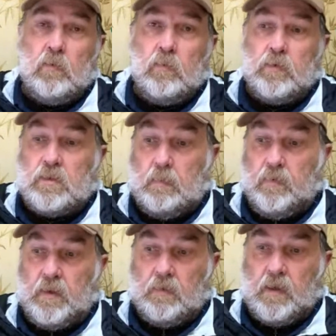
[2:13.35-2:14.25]
which some
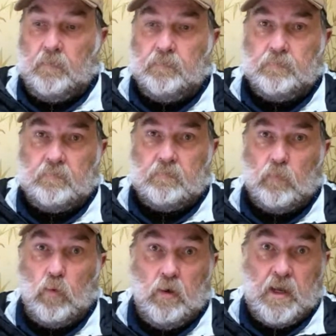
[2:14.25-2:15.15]
of the
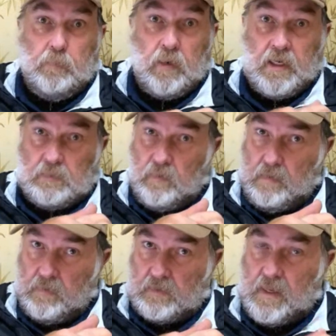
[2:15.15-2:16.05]
World Cup players may
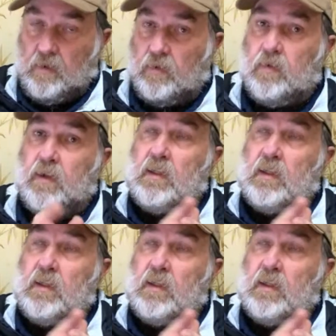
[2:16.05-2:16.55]
miss out on.